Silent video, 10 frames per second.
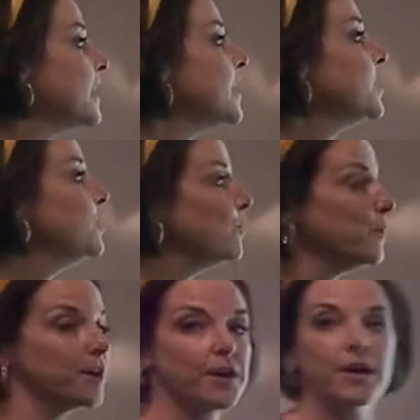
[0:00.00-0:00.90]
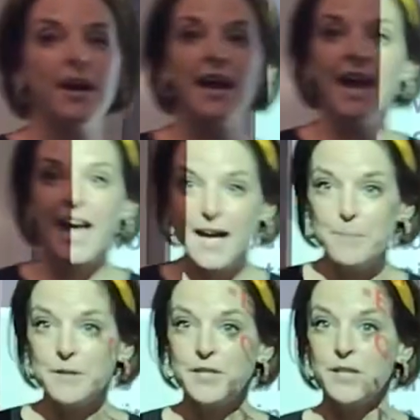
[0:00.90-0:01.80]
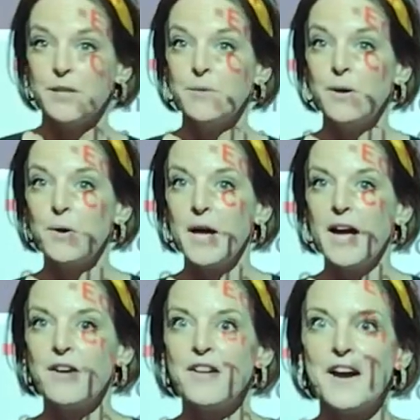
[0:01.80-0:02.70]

you were able to, okay, or